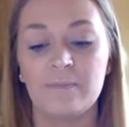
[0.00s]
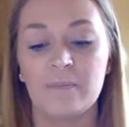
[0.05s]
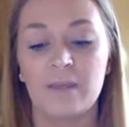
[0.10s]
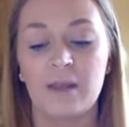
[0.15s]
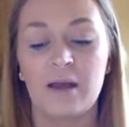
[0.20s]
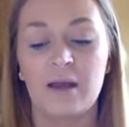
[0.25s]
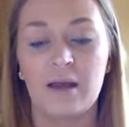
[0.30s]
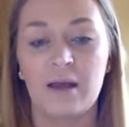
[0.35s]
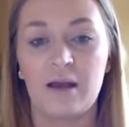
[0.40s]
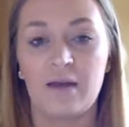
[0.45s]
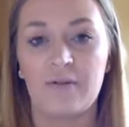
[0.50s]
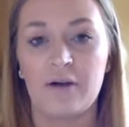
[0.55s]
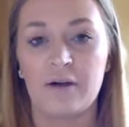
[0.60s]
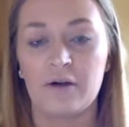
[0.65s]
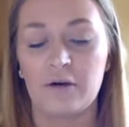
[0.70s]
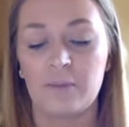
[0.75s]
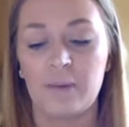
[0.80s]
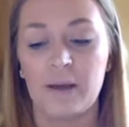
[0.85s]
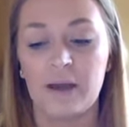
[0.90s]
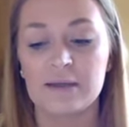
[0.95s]
A half
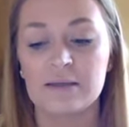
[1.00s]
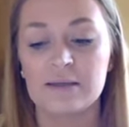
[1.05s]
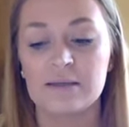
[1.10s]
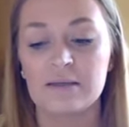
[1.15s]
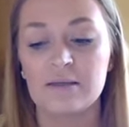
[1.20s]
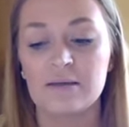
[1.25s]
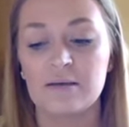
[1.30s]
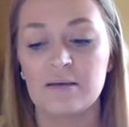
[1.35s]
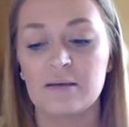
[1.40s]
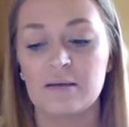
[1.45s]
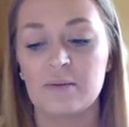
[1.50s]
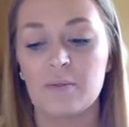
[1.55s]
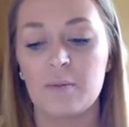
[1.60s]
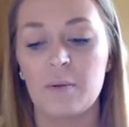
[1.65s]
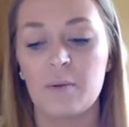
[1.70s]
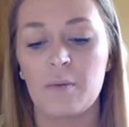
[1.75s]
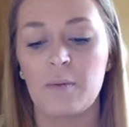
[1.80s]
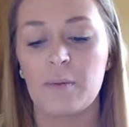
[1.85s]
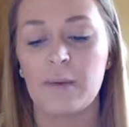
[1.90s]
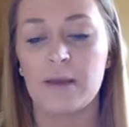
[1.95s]
hour passed. The
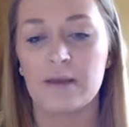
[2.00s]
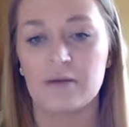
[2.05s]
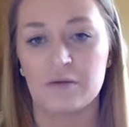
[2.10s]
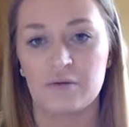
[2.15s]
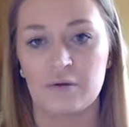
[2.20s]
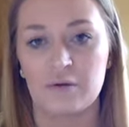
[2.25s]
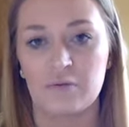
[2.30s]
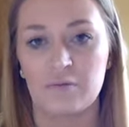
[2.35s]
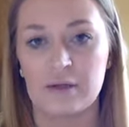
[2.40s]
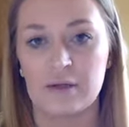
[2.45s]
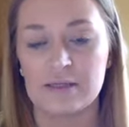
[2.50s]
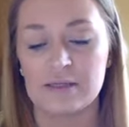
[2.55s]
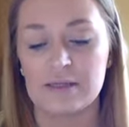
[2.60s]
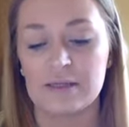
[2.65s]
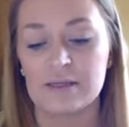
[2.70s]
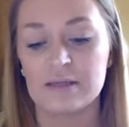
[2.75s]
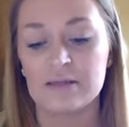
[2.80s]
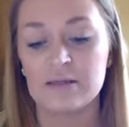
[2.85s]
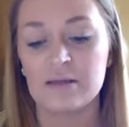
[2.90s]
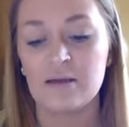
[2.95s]
people began to grow
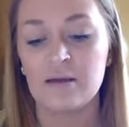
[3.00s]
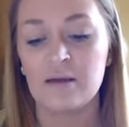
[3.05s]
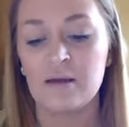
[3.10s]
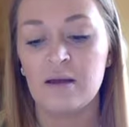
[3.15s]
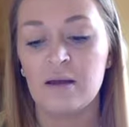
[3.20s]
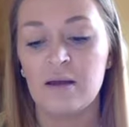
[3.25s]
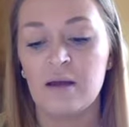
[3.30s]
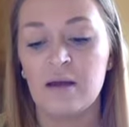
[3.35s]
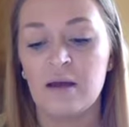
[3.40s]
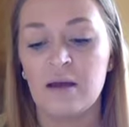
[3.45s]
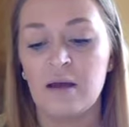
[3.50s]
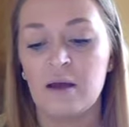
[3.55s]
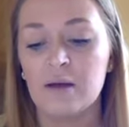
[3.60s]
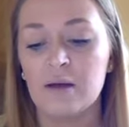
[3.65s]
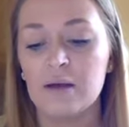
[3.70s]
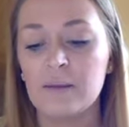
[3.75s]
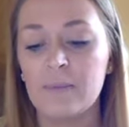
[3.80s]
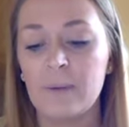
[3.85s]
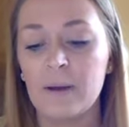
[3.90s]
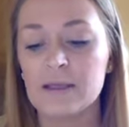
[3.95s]
restless. How
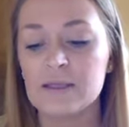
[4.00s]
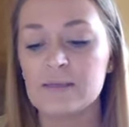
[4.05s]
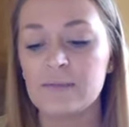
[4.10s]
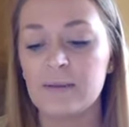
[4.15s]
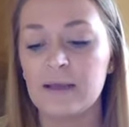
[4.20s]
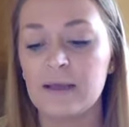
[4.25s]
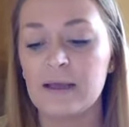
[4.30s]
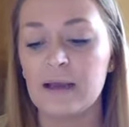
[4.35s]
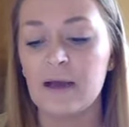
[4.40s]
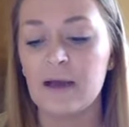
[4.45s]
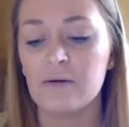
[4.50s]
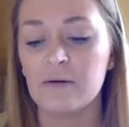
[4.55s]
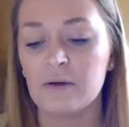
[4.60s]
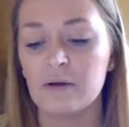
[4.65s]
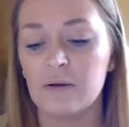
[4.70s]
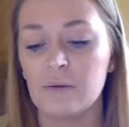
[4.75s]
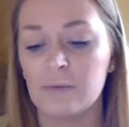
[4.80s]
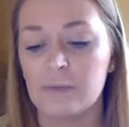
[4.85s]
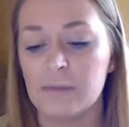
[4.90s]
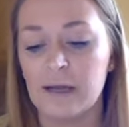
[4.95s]
can he possibly get out?
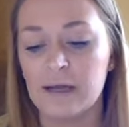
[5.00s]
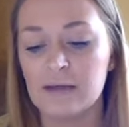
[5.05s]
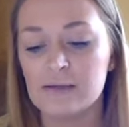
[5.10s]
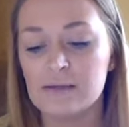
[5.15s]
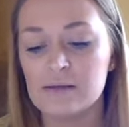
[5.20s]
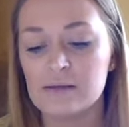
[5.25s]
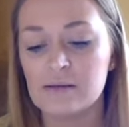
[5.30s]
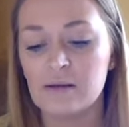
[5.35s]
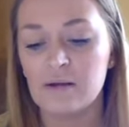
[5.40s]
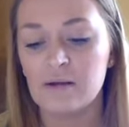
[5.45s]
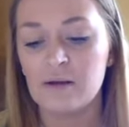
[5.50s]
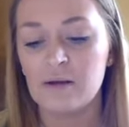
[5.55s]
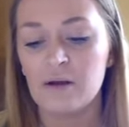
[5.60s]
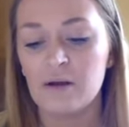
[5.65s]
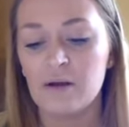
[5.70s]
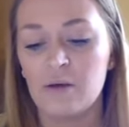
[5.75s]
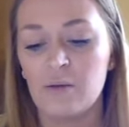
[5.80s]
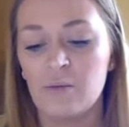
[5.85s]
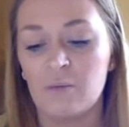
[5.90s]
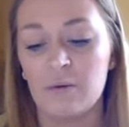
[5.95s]
A woman asked.
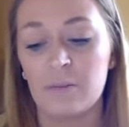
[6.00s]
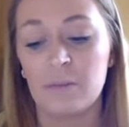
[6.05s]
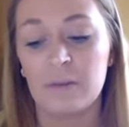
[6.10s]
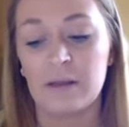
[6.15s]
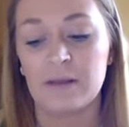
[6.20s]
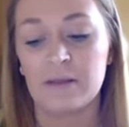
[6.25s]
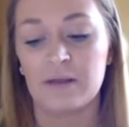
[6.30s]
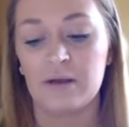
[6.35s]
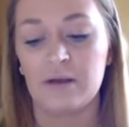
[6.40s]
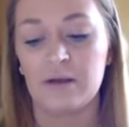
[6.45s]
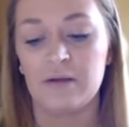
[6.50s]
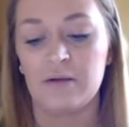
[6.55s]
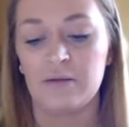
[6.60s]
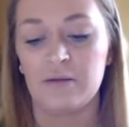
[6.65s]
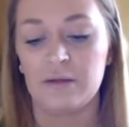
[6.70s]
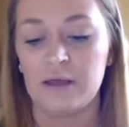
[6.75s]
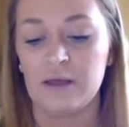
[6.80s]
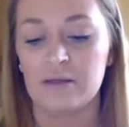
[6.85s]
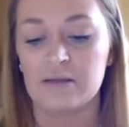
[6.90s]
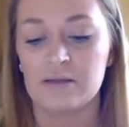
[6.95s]
One man thought he knew
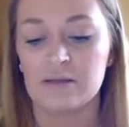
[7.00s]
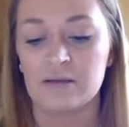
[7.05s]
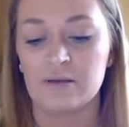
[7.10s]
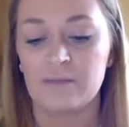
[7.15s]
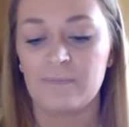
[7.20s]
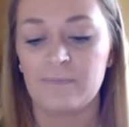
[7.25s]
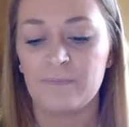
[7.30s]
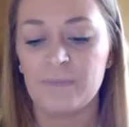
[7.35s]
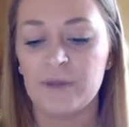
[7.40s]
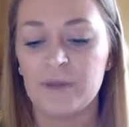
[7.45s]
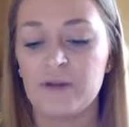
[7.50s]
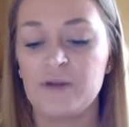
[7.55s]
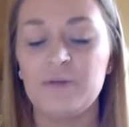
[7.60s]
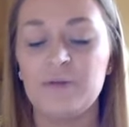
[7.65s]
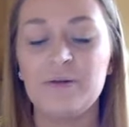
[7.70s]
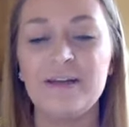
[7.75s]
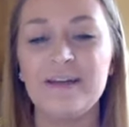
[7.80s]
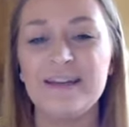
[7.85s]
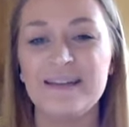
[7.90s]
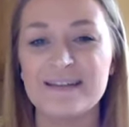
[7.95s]
the answer.
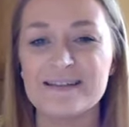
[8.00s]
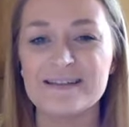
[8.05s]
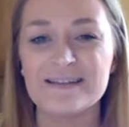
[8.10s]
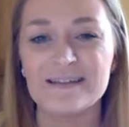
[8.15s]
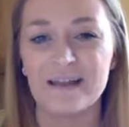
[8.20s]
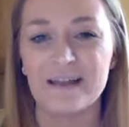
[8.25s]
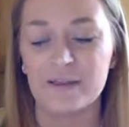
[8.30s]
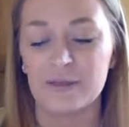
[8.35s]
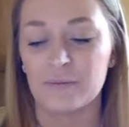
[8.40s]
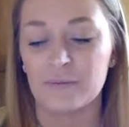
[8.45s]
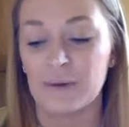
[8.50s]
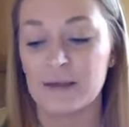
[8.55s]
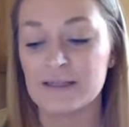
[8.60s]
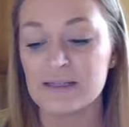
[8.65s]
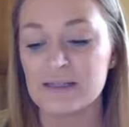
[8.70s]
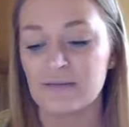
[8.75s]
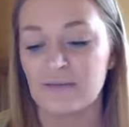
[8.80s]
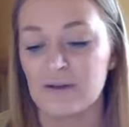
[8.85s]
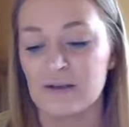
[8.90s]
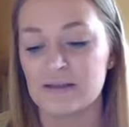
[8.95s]
Houdini isn't like the
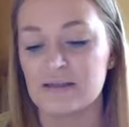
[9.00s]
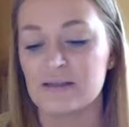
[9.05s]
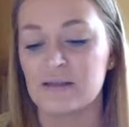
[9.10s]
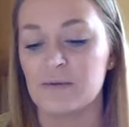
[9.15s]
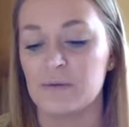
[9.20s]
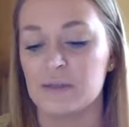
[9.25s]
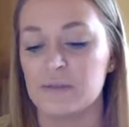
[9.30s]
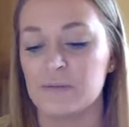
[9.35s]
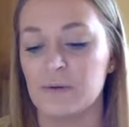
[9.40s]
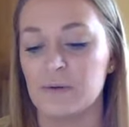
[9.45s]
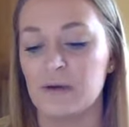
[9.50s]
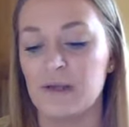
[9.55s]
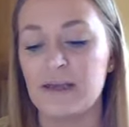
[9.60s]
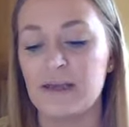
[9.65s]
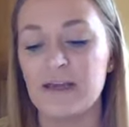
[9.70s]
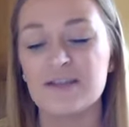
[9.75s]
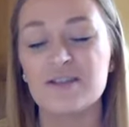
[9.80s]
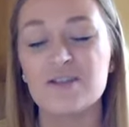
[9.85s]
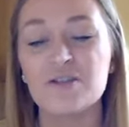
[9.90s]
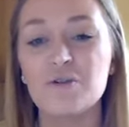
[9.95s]
rest of us, he whispered. He
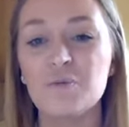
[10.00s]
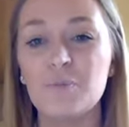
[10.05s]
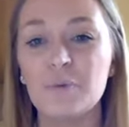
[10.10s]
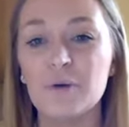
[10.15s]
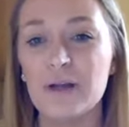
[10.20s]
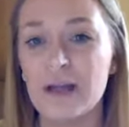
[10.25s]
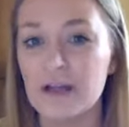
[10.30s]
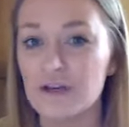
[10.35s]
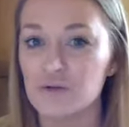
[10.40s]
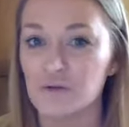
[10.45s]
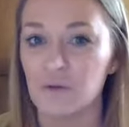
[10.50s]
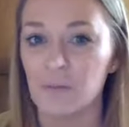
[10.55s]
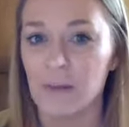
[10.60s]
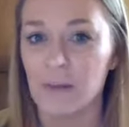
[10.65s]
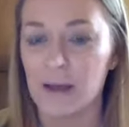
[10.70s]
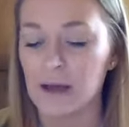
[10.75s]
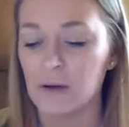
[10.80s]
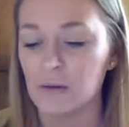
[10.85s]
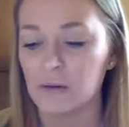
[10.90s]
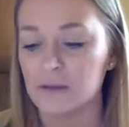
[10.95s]
has supernatural
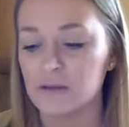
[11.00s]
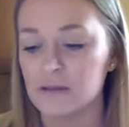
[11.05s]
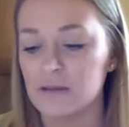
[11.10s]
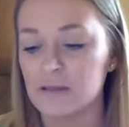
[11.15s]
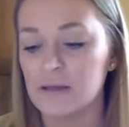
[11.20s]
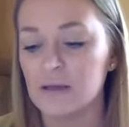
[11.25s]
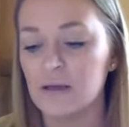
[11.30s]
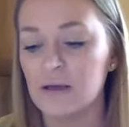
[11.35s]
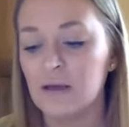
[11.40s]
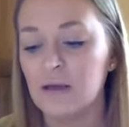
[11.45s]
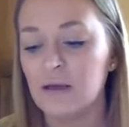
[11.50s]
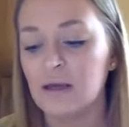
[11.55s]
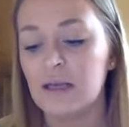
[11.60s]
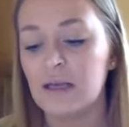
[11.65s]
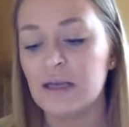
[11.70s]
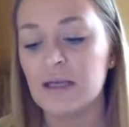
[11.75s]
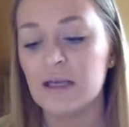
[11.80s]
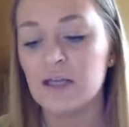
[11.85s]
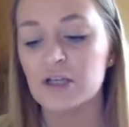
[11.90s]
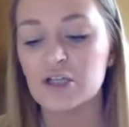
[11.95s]
powers.
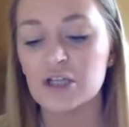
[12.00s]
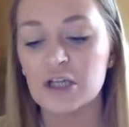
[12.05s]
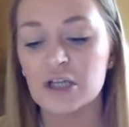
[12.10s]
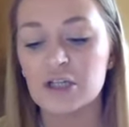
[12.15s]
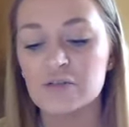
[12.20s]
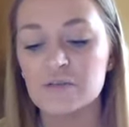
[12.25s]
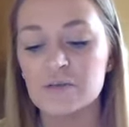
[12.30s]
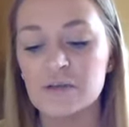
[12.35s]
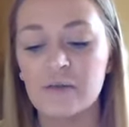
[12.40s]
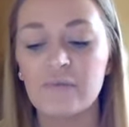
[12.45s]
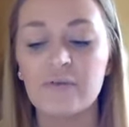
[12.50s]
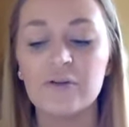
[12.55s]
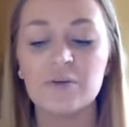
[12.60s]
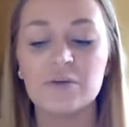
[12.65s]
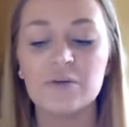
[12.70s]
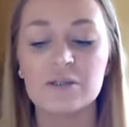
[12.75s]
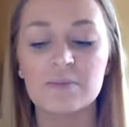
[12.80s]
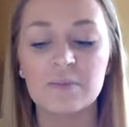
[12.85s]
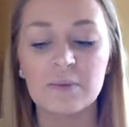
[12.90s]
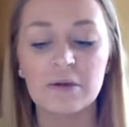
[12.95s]
He can change himself into a
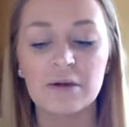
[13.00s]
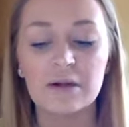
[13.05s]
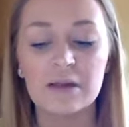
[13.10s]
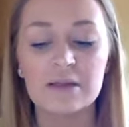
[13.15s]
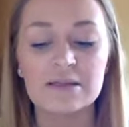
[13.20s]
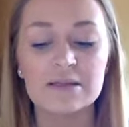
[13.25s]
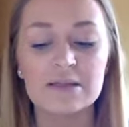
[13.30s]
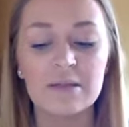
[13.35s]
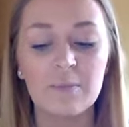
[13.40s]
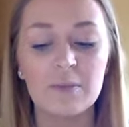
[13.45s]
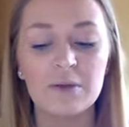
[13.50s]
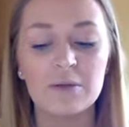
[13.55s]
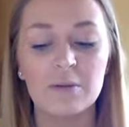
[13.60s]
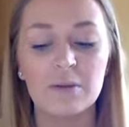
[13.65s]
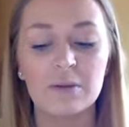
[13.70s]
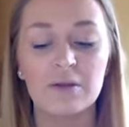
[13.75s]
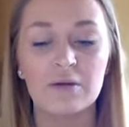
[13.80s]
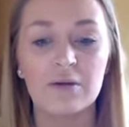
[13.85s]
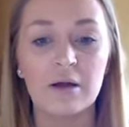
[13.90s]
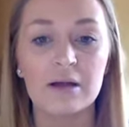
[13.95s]
spirit and slip between
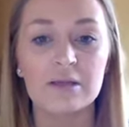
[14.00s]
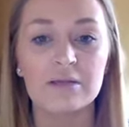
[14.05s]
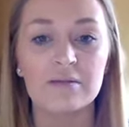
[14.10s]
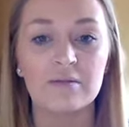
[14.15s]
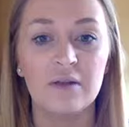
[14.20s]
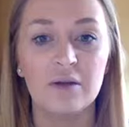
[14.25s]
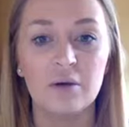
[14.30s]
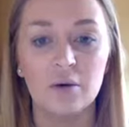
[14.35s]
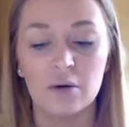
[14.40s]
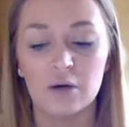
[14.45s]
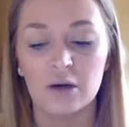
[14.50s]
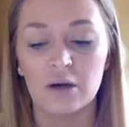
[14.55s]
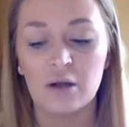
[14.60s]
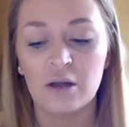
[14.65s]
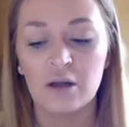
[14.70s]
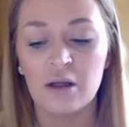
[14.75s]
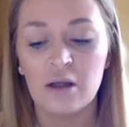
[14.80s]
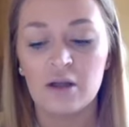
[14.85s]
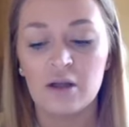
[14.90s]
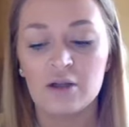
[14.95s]
the cracks of the door,
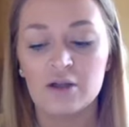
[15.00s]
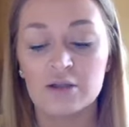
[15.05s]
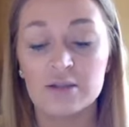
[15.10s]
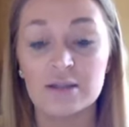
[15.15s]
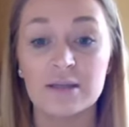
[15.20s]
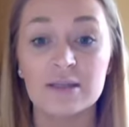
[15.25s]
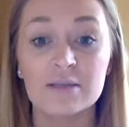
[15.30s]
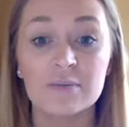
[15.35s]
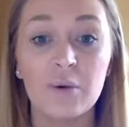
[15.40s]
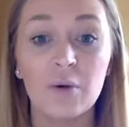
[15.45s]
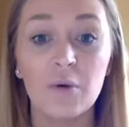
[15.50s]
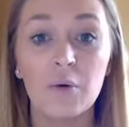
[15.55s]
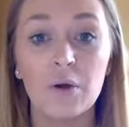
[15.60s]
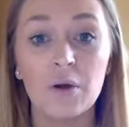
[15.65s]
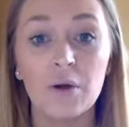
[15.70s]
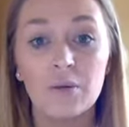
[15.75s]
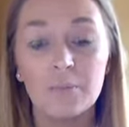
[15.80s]
just like smoke.